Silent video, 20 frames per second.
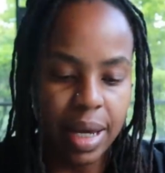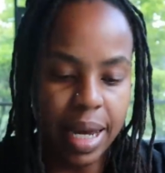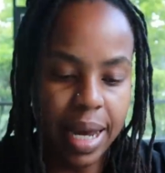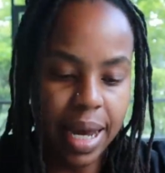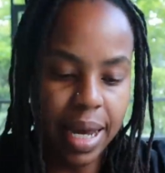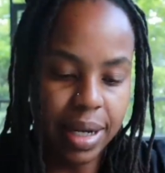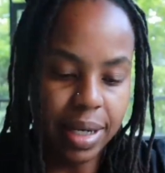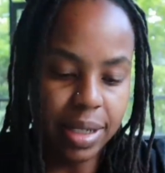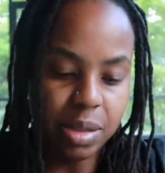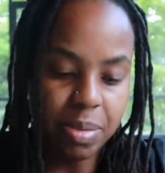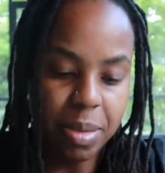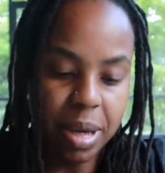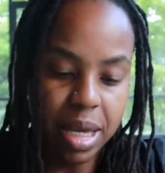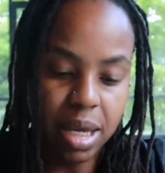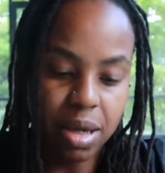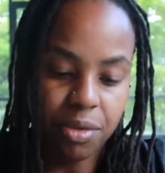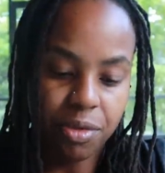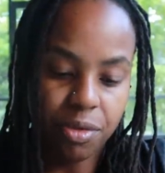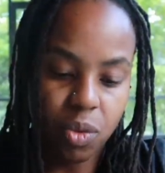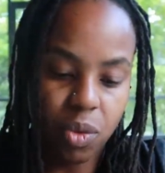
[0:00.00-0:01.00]
And it's
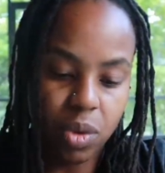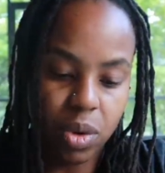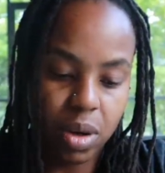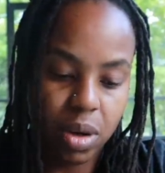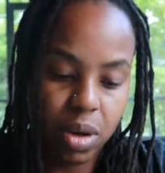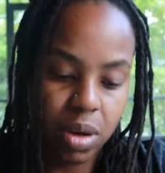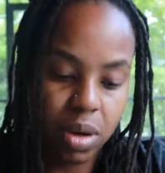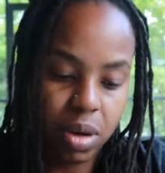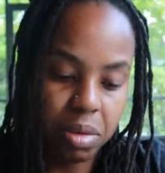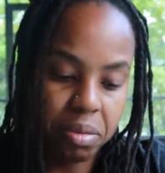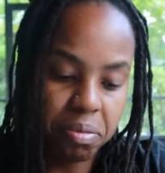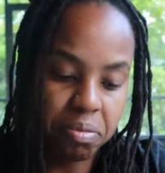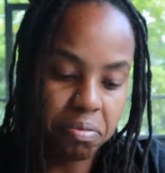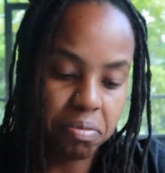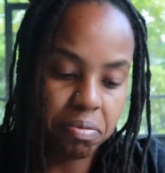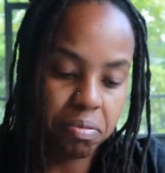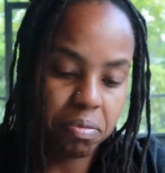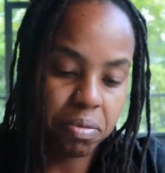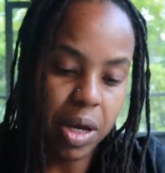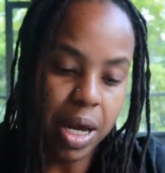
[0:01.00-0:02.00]
making for
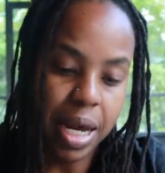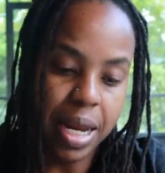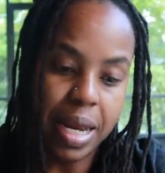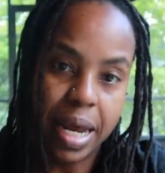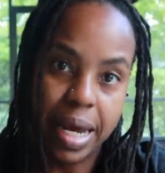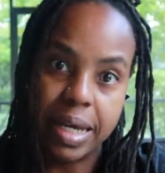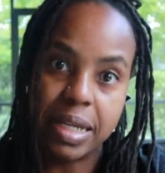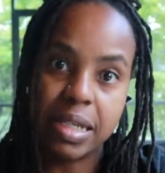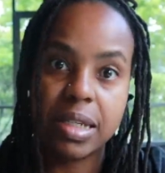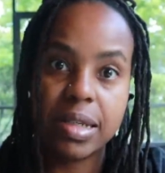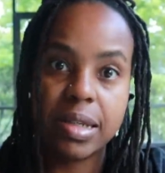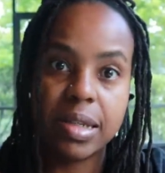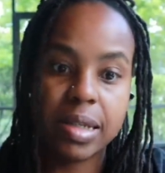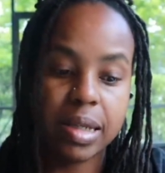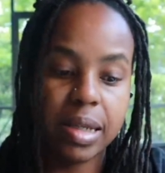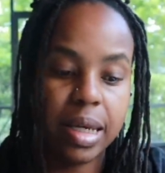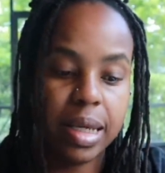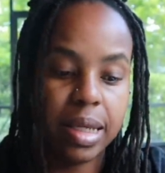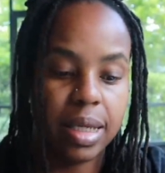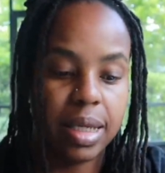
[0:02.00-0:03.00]
a nice,
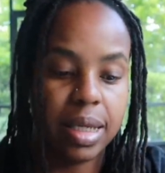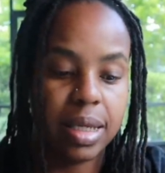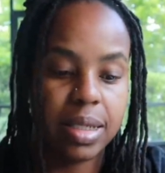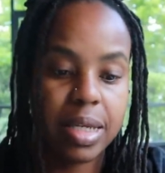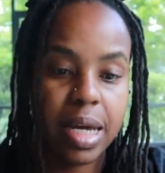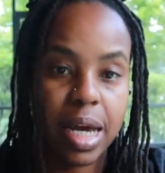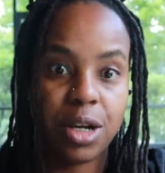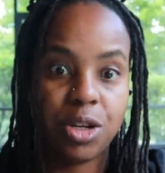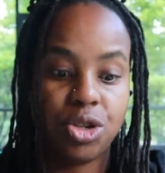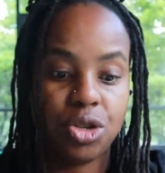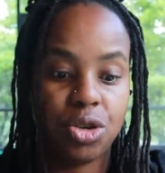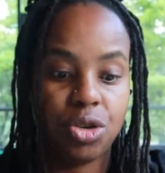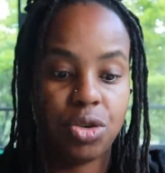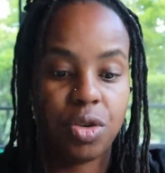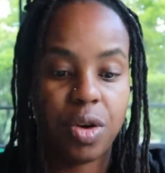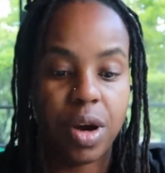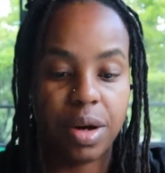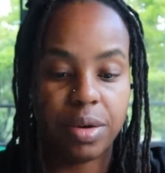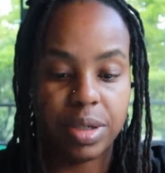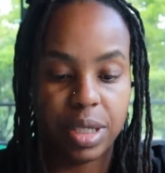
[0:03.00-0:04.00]
slightly
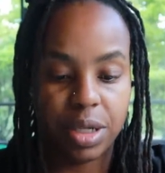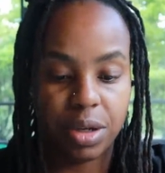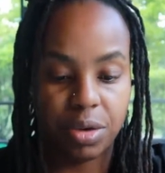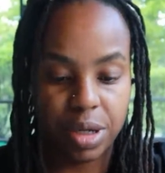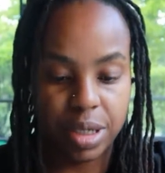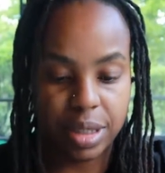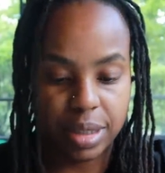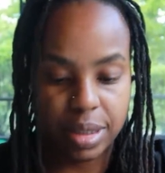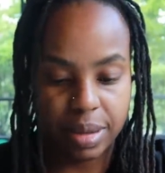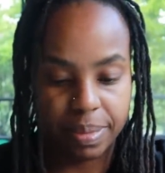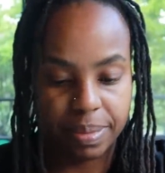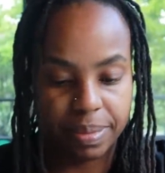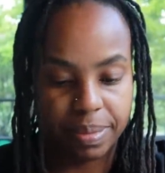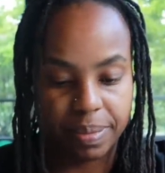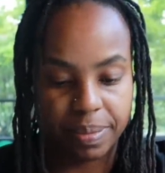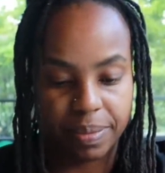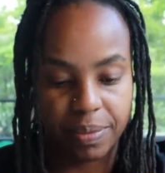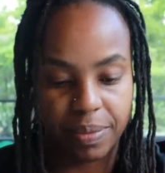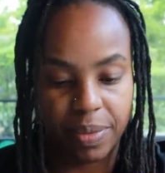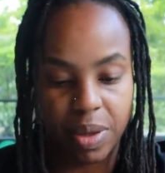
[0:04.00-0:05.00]
textured crown decrease.
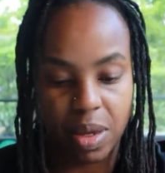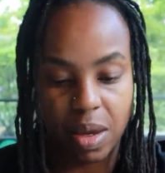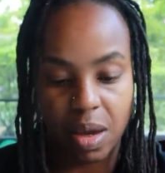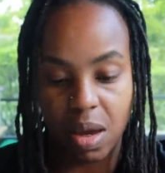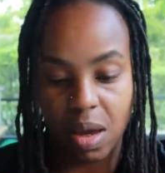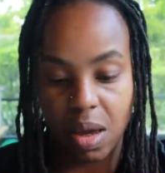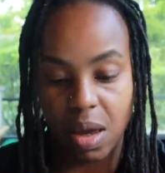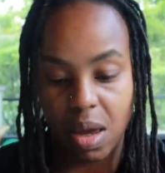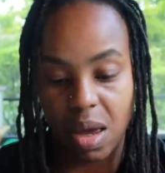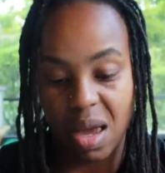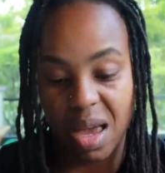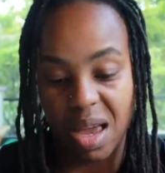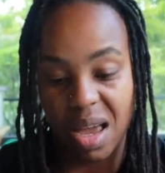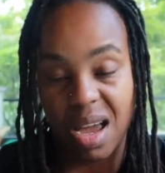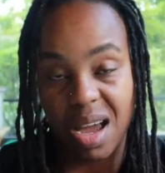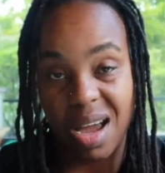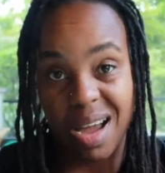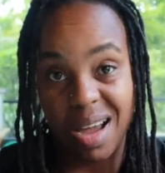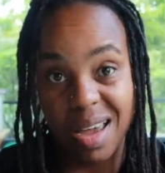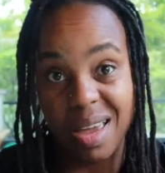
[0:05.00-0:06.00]

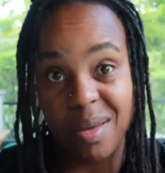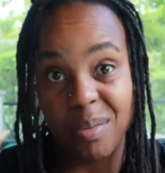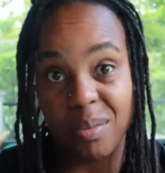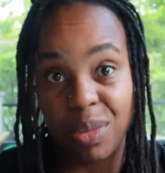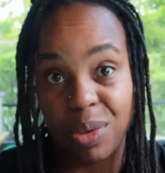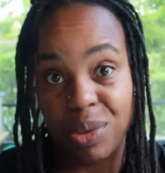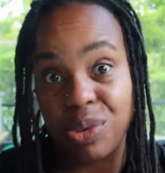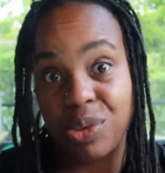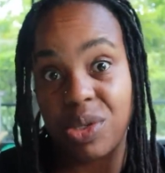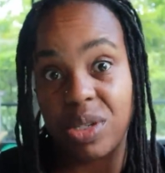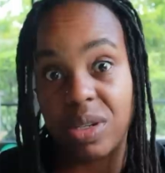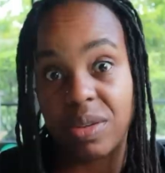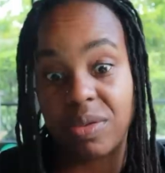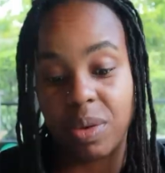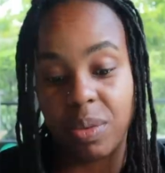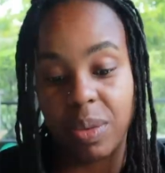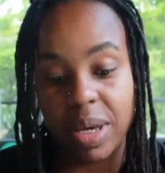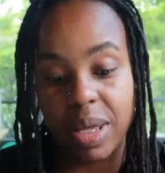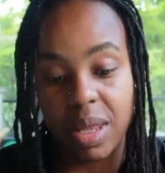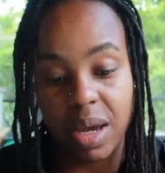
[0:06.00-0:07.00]
I am most of
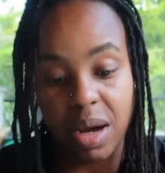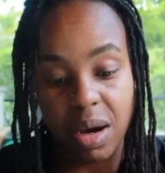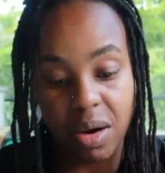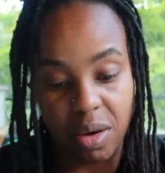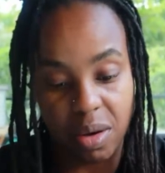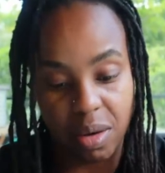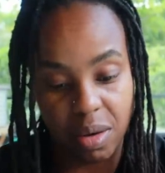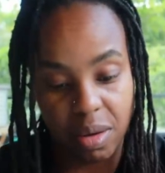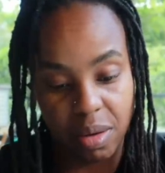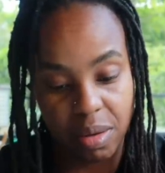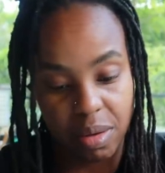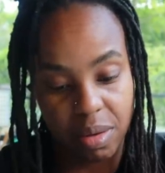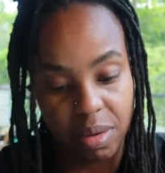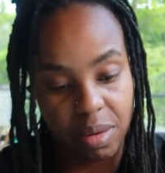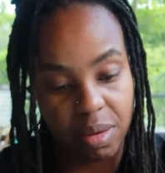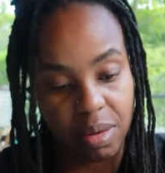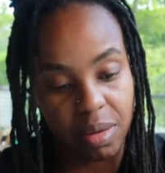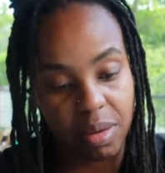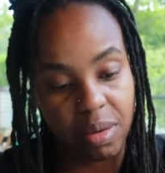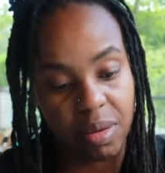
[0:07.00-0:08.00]
the way there.
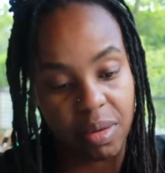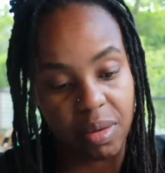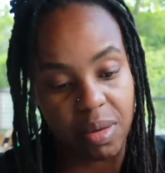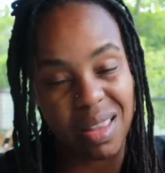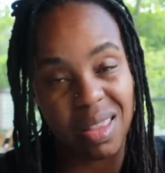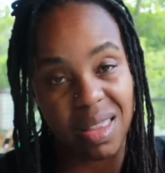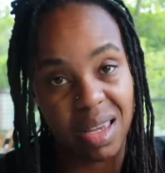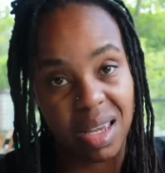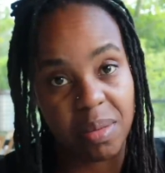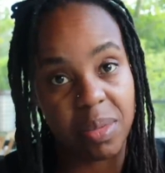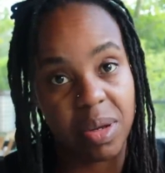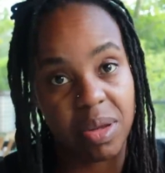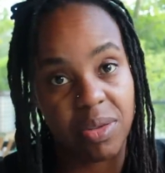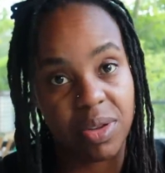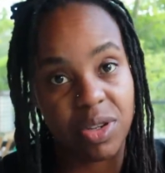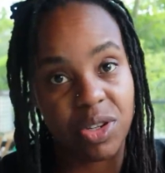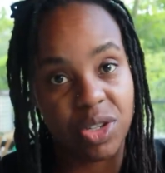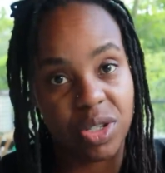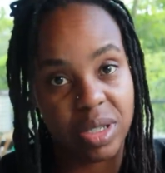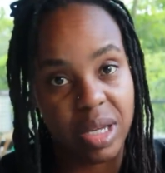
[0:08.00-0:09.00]
I think I'm going to
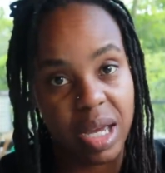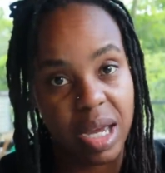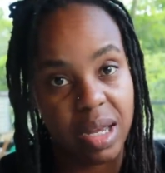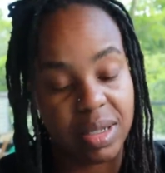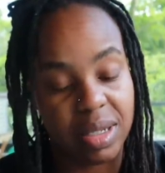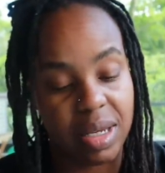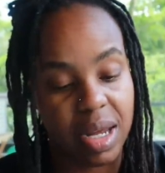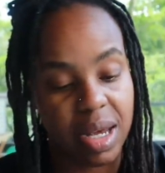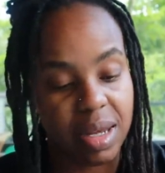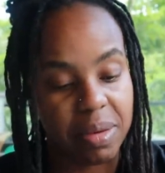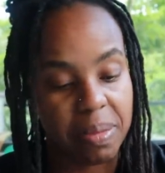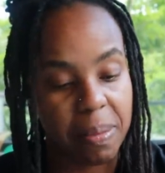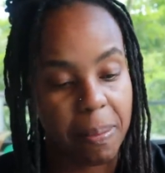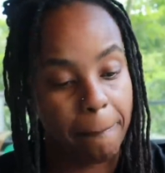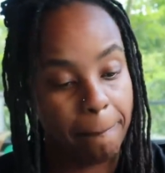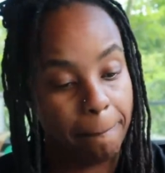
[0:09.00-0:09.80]
finish this hat tonight.